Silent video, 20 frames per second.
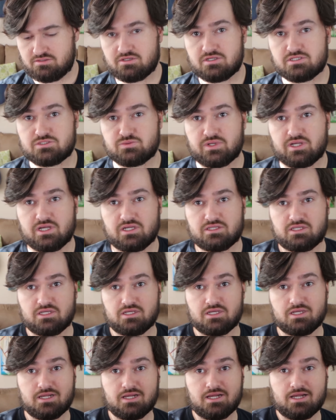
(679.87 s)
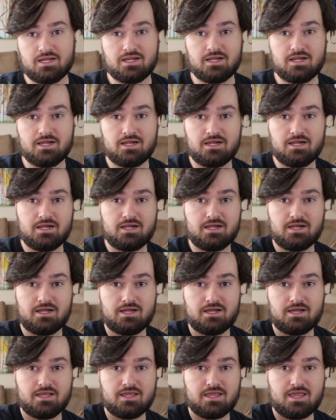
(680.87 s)
Because we got the
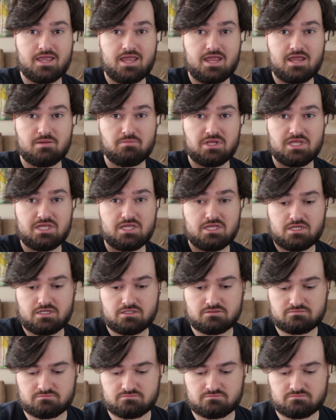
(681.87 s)
Cam Link.